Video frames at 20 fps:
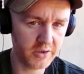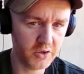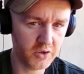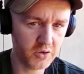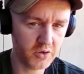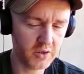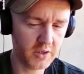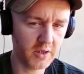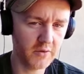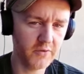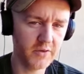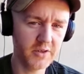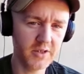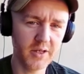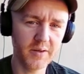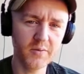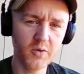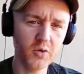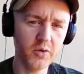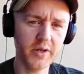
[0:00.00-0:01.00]
yourself and say,
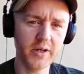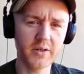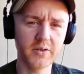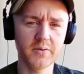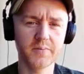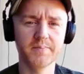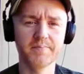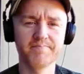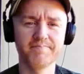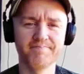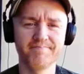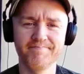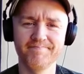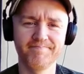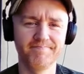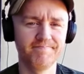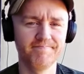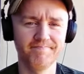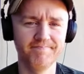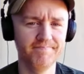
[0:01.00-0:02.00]
no thanks.
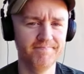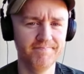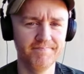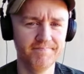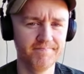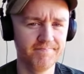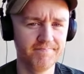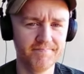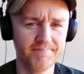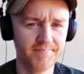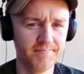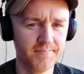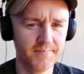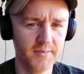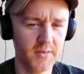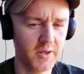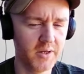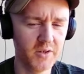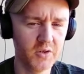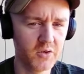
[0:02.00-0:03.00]

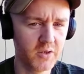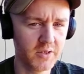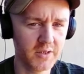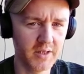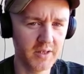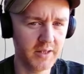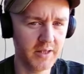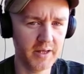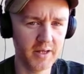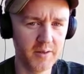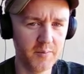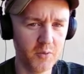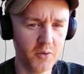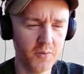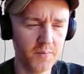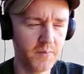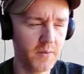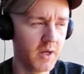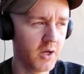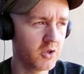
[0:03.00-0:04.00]
Not interested in that anymore.
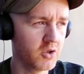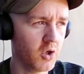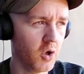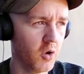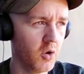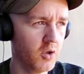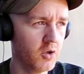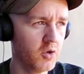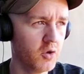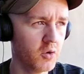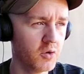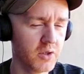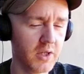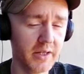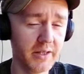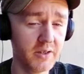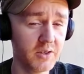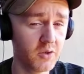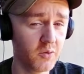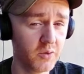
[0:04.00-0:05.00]
Because all it does, it
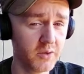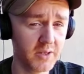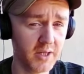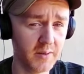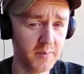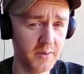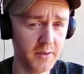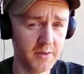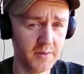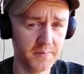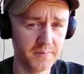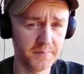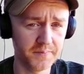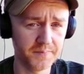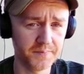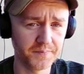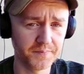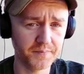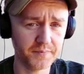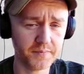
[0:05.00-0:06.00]
leads to resentment.
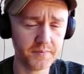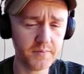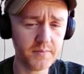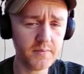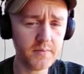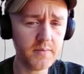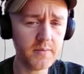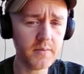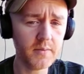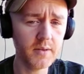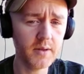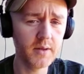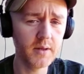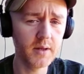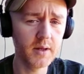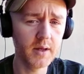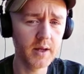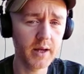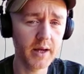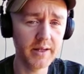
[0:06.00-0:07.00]

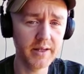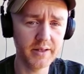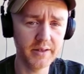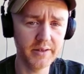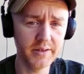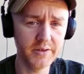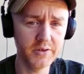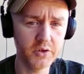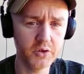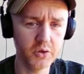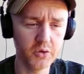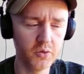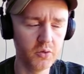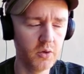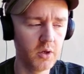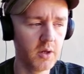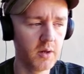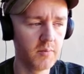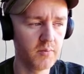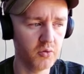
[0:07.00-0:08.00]
And it leads to
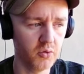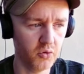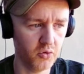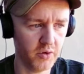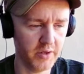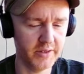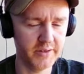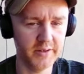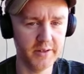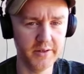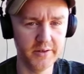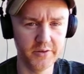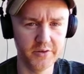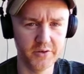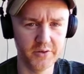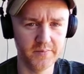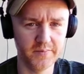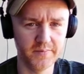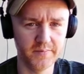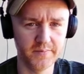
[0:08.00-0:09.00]
procrastination.